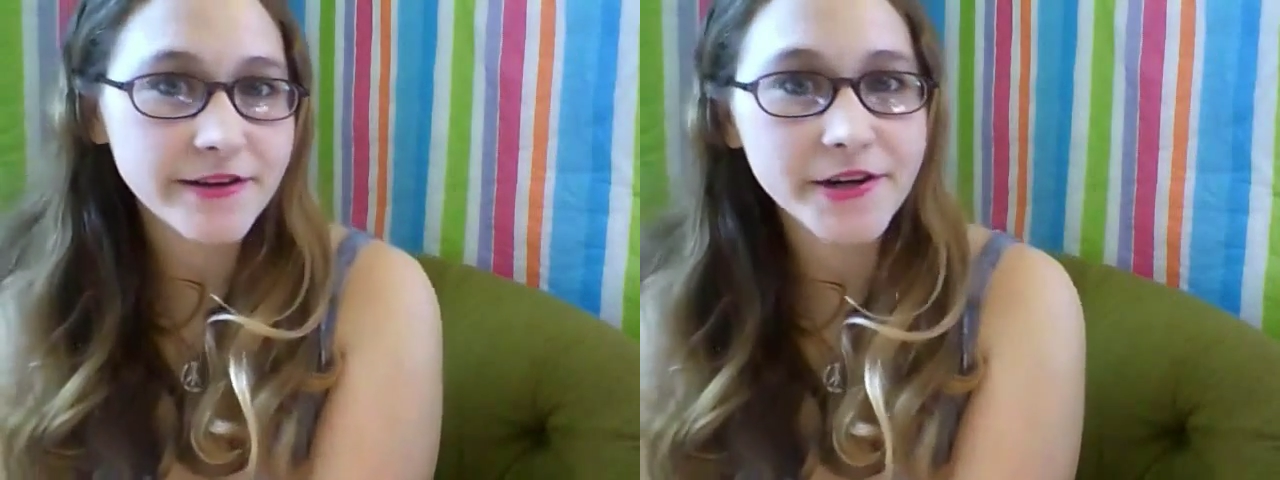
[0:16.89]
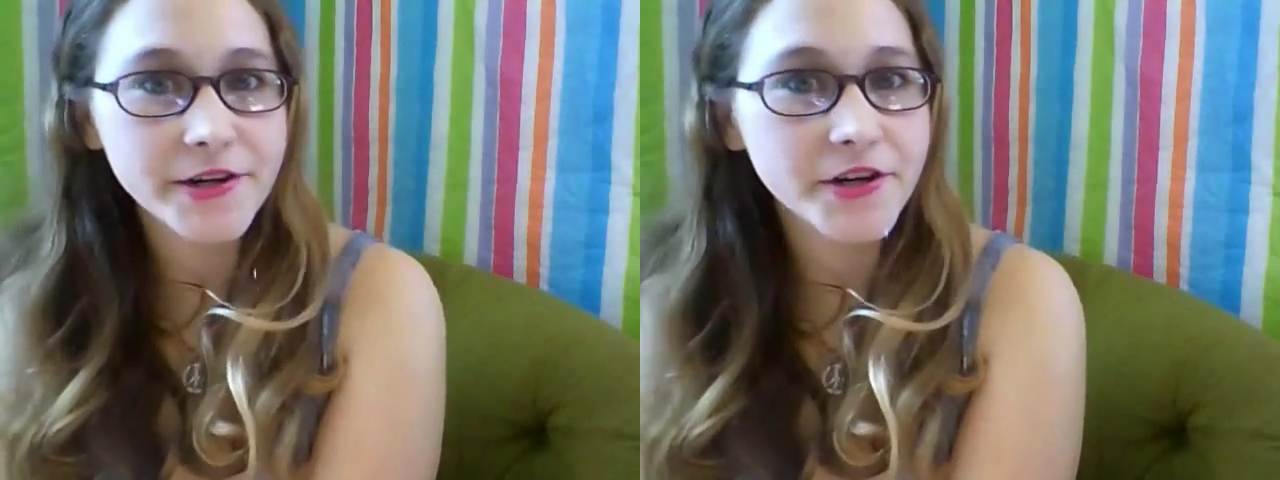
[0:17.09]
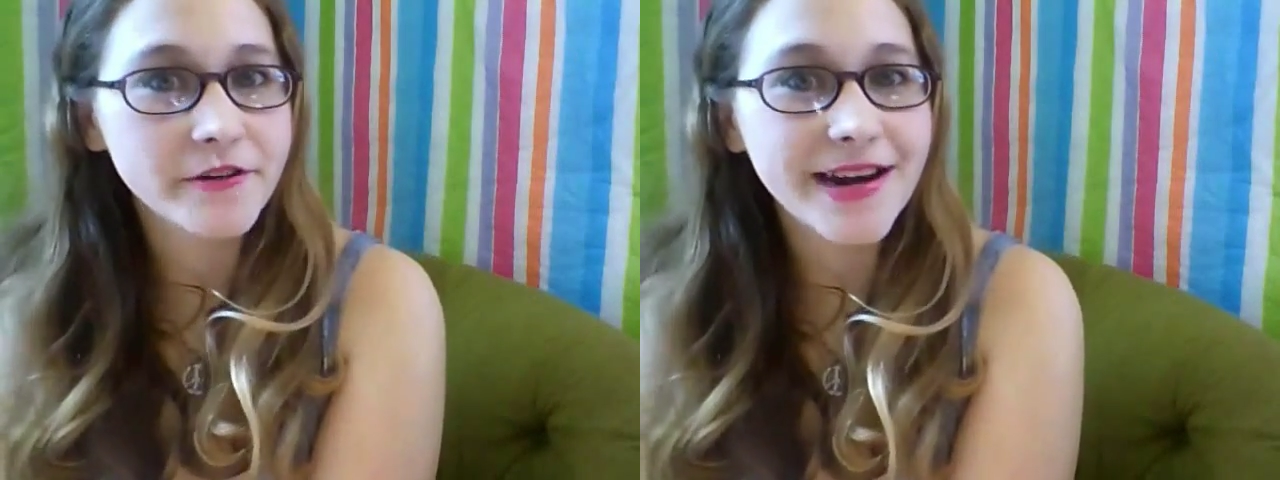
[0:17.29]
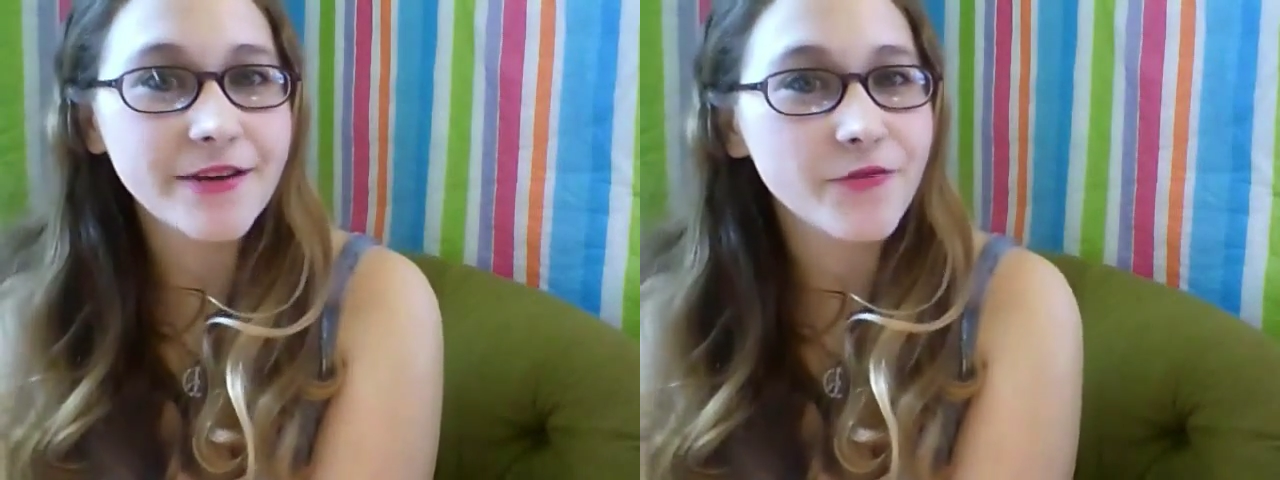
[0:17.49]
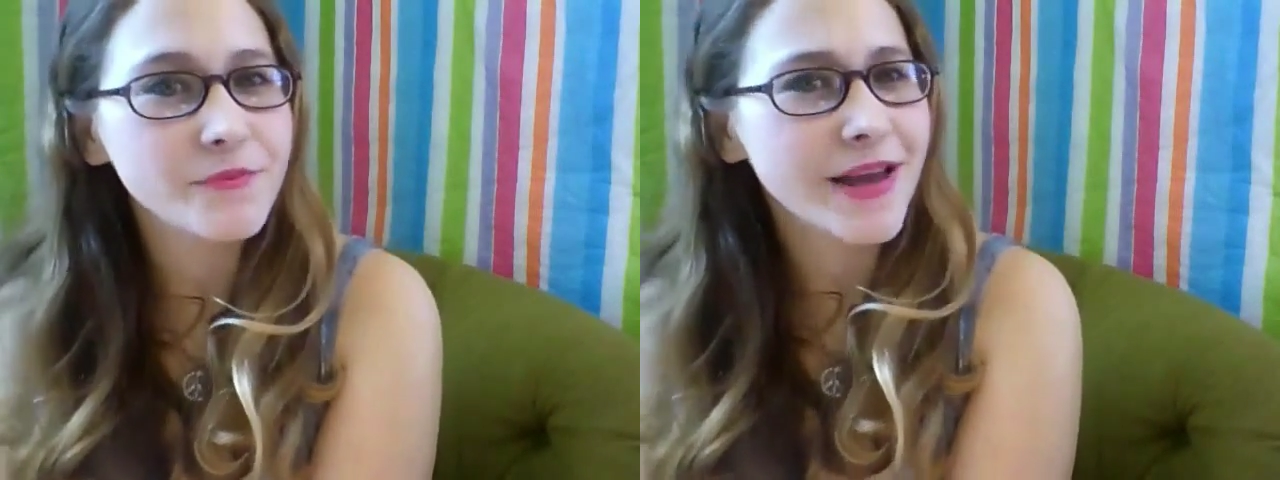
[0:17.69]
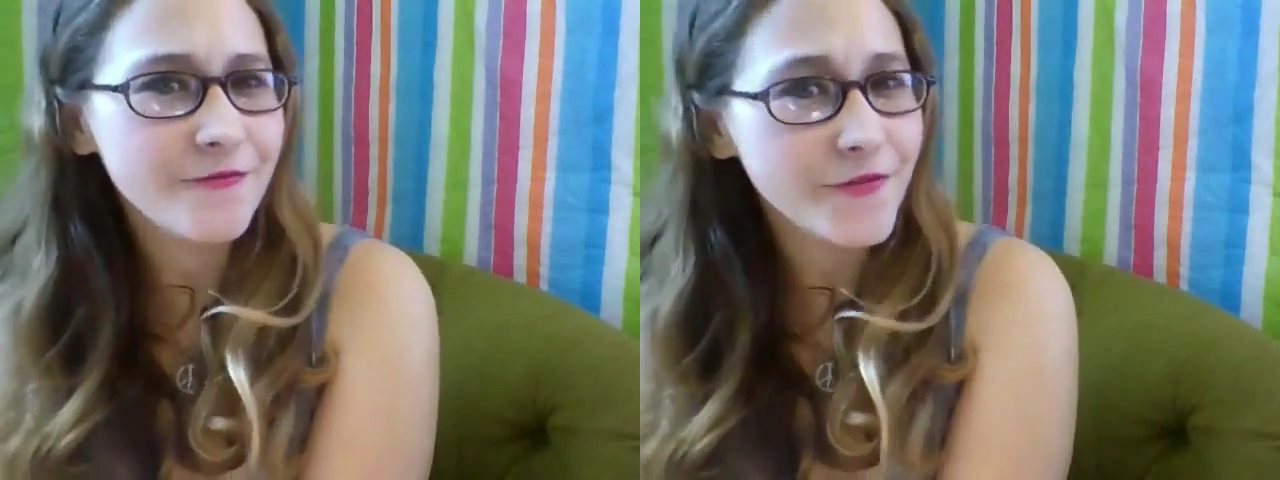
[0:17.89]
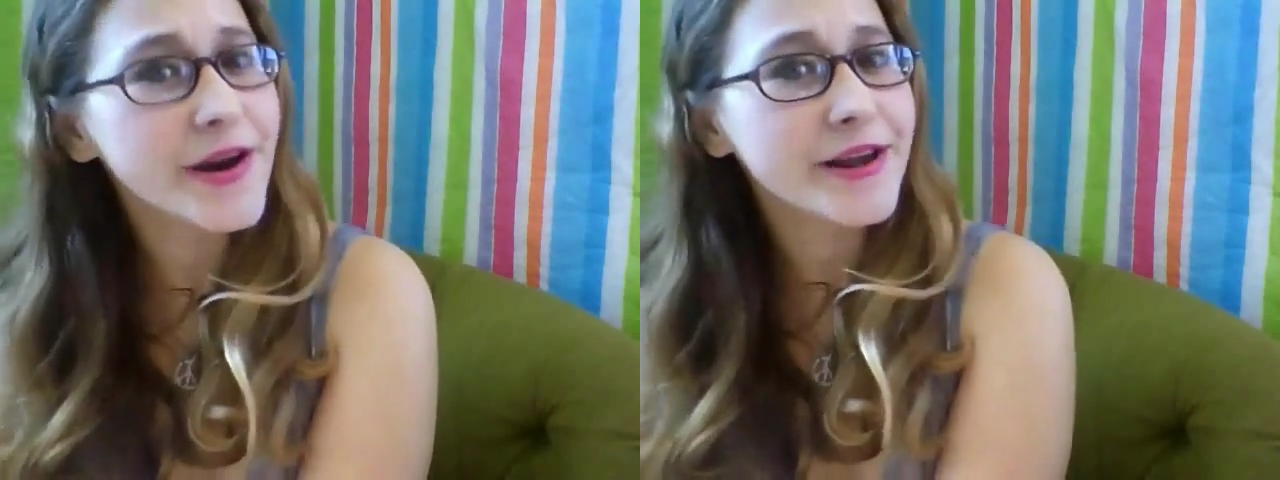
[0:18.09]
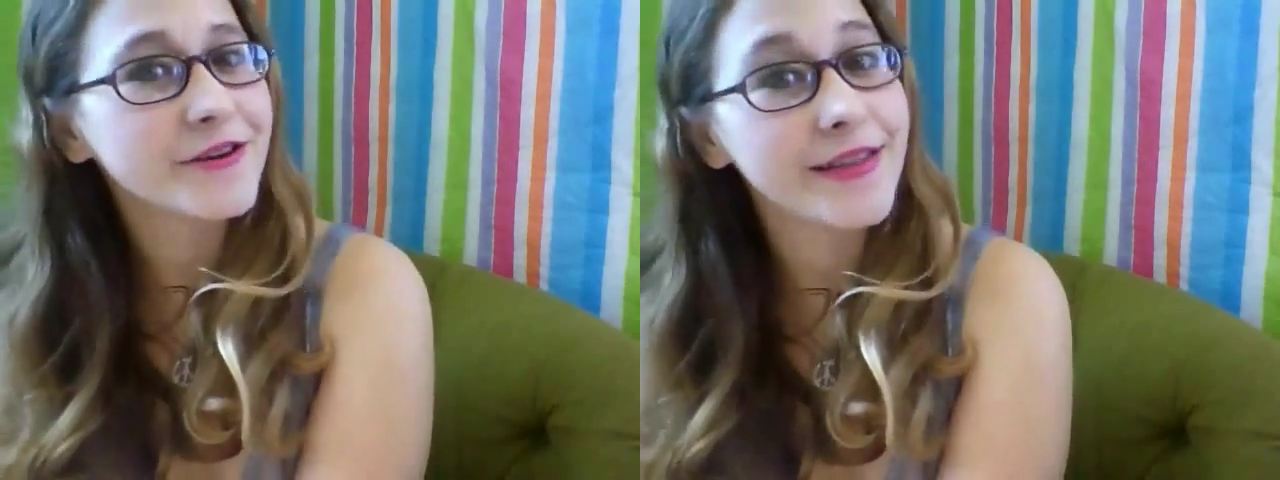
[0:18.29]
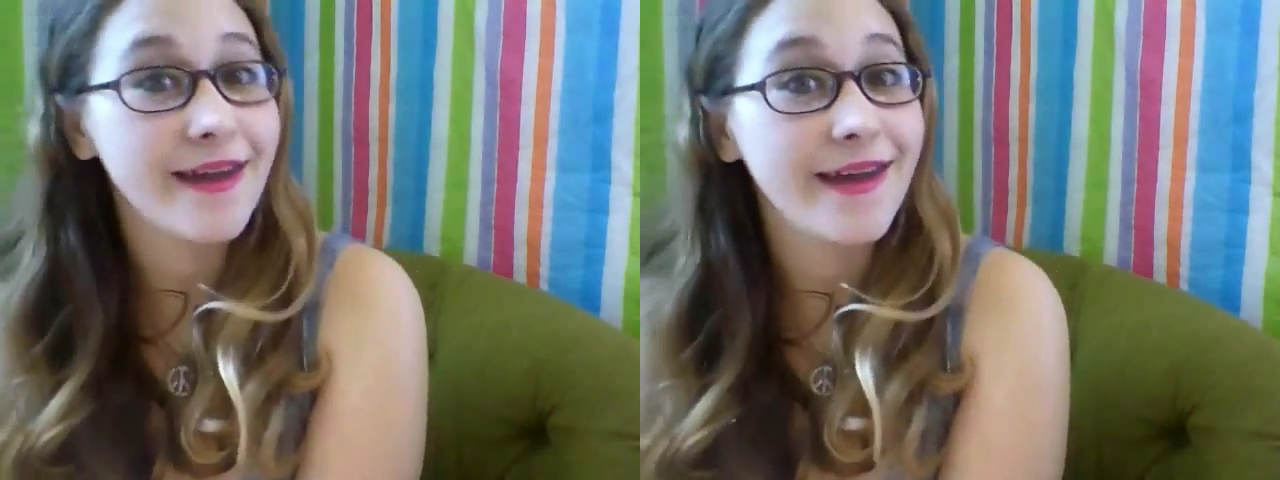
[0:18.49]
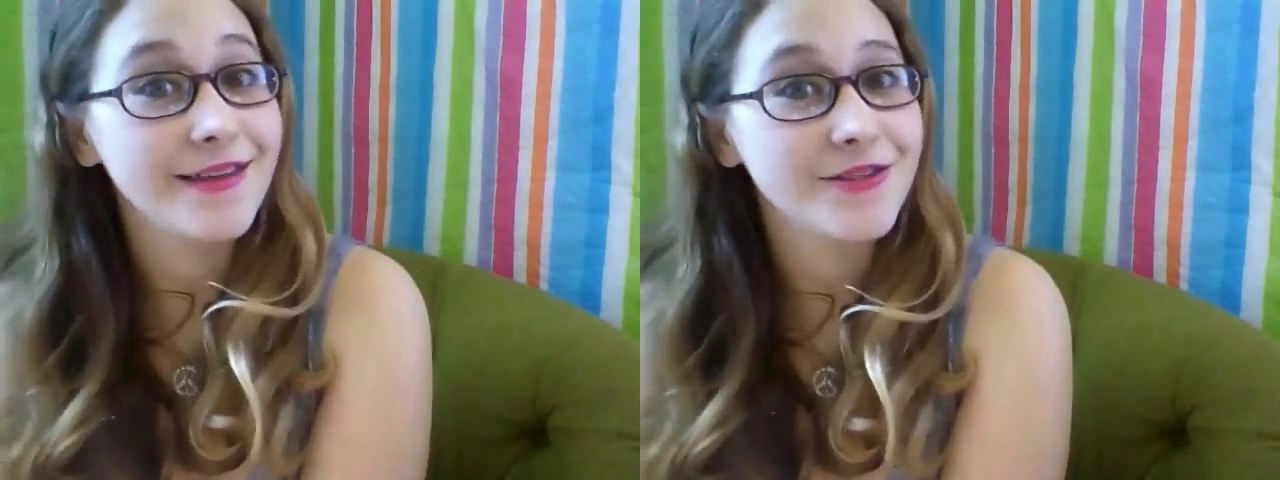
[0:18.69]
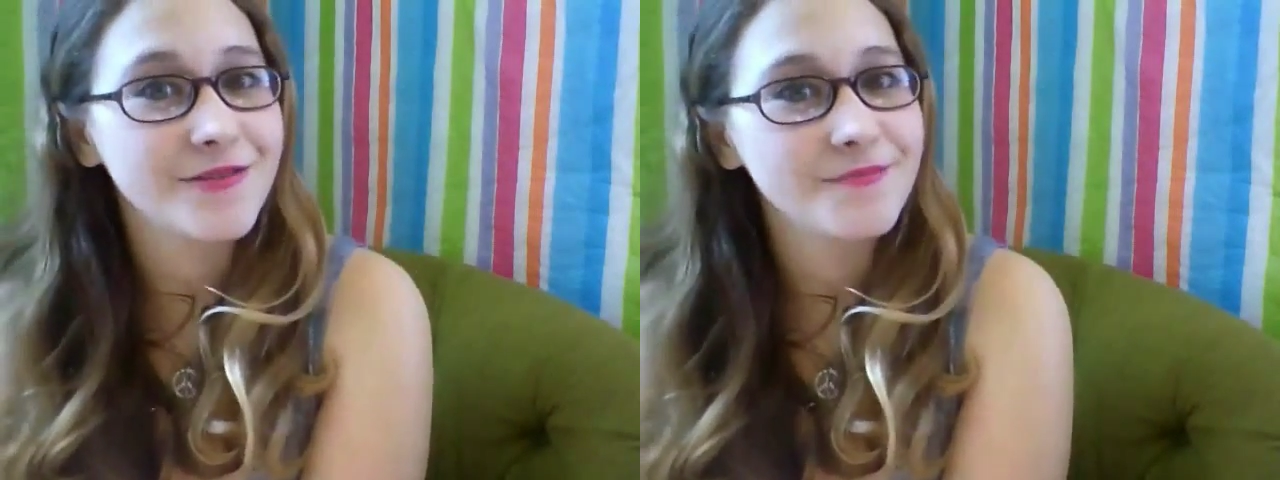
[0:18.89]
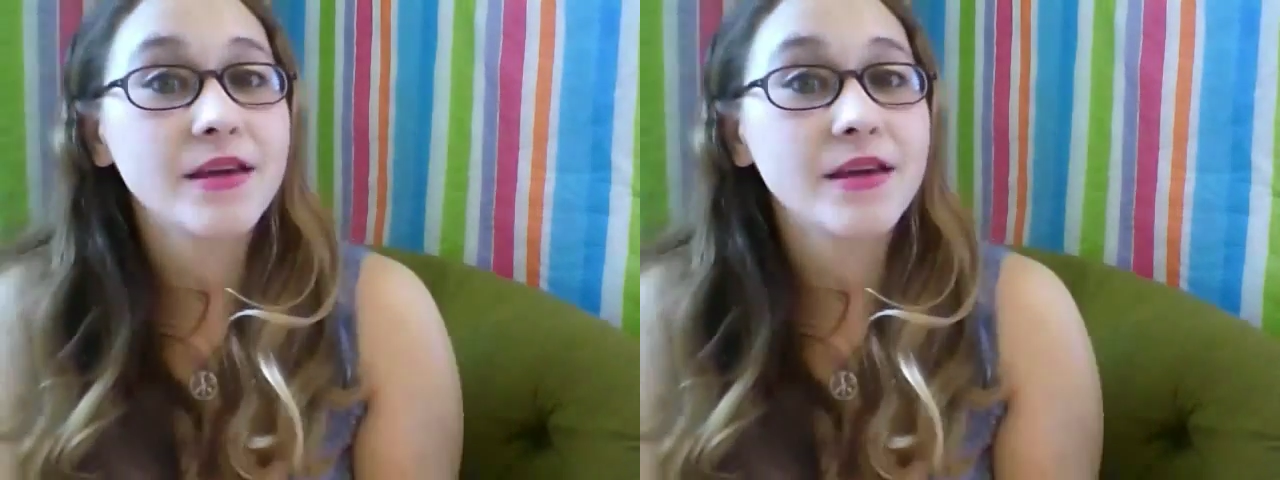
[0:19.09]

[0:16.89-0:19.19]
her nerd cred from a very early age.